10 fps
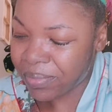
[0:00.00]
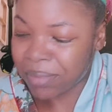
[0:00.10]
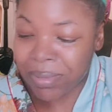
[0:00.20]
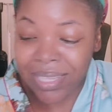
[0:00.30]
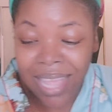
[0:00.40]

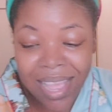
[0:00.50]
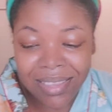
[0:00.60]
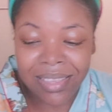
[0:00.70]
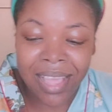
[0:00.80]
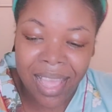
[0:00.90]

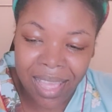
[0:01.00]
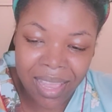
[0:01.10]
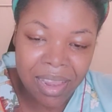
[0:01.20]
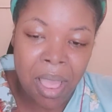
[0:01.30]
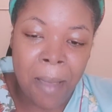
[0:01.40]
besides
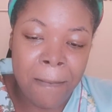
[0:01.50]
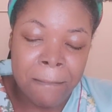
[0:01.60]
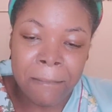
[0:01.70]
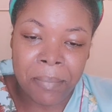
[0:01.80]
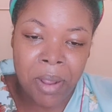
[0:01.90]
that,
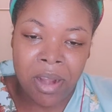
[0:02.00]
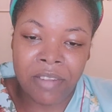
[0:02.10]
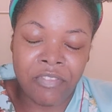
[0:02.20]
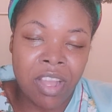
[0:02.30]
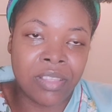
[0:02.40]
our
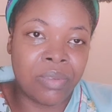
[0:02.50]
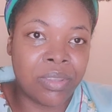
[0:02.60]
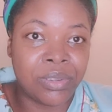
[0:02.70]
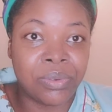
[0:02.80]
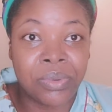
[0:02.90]
father
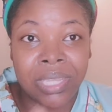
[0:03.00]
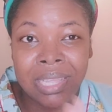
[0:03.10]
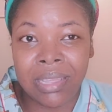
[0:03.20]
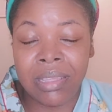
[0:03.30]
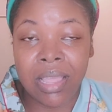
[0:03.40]
was a
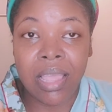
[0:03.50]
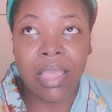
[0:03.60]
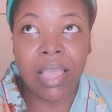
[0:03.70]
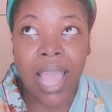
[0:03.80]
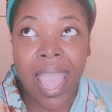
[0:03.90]
really
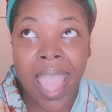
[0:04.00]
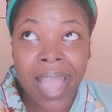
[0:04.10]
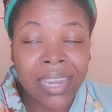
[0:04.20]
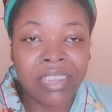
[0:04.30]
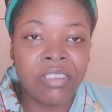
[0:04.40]

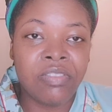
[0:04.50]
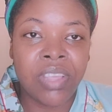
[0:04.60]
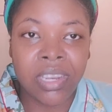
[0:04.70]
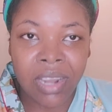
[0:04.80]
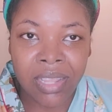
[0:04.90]
active
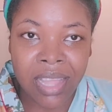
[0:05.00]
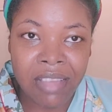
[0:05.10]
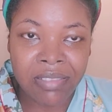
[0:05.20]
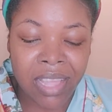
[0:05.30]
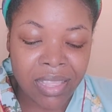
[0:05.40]
in our
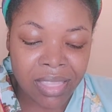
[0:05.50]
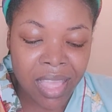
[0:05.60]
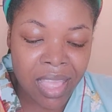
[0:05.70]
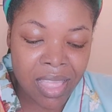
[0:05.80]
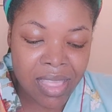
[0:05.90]
lives like
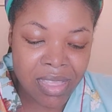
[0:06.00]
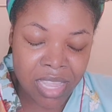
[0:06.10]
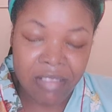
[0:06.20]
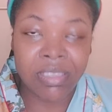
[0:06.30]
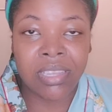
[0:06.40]
that, and
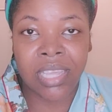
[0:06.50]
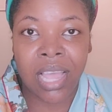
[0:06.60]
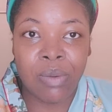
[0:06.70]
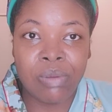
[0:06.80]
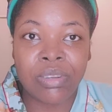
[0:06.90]
give the account we were